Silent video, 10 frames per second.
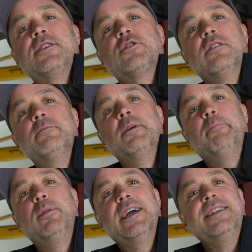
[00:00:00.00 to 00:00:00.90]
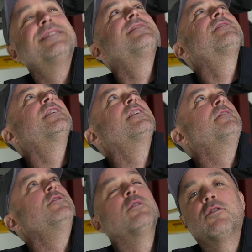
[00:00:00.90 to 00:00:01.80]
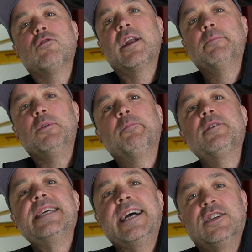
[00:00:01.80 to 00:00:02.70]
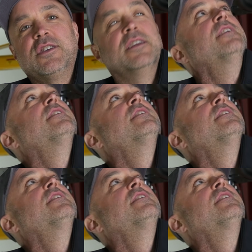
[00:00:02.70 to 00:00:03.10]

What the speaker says: inch aluminum plate. This is going to give you incredible protection.